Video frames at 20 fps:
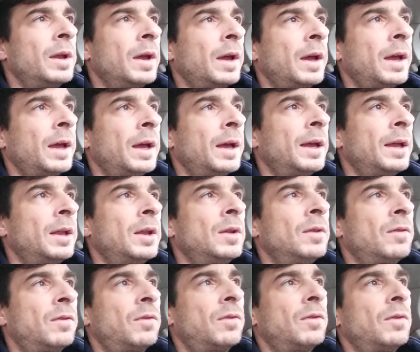
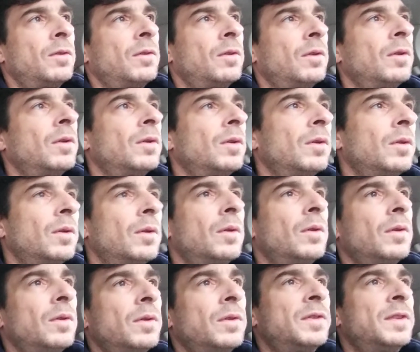and
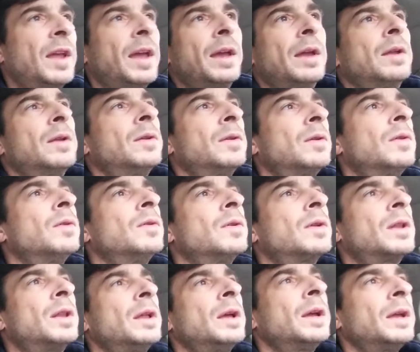staying
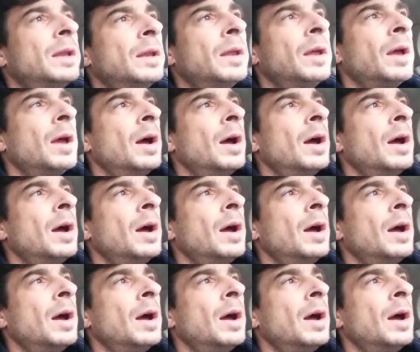clean.